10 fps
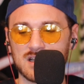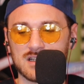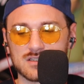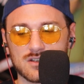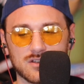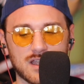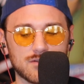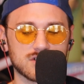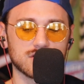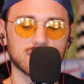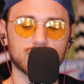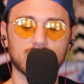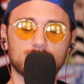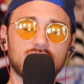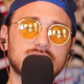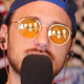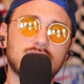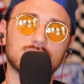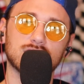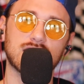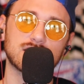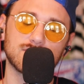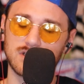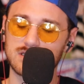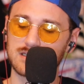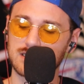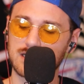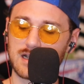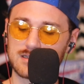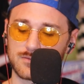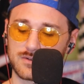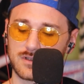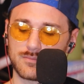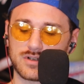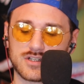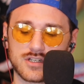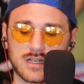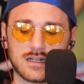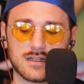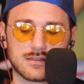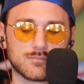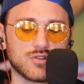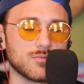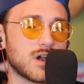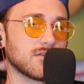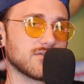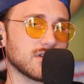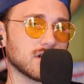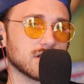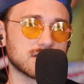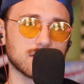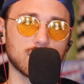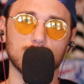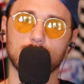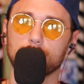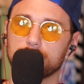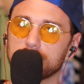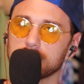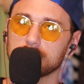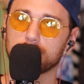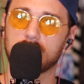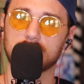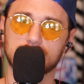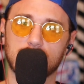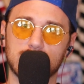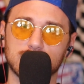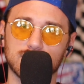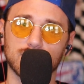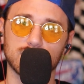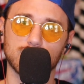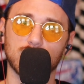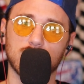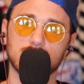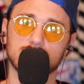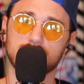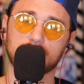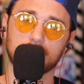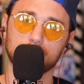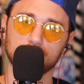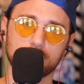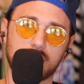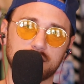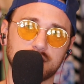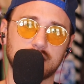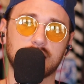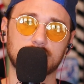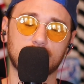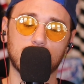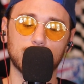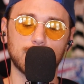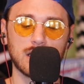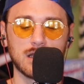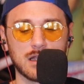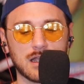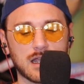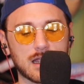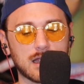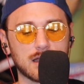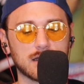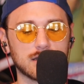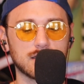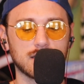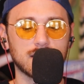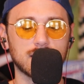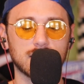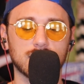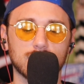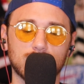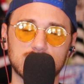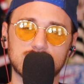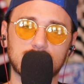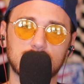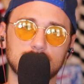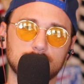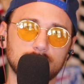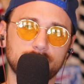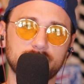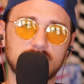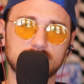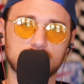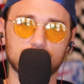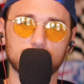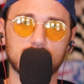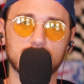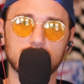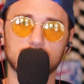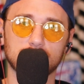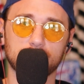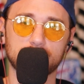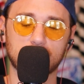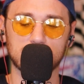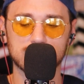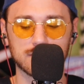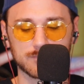So that was just a quick breakdown. Thanks for listening, guys. I really appreciate it. It's Blue Mafia. It's the home opener podcast, first one. Check out BLEUMAFIA.com. And once again, thanks everybody. Love you guys.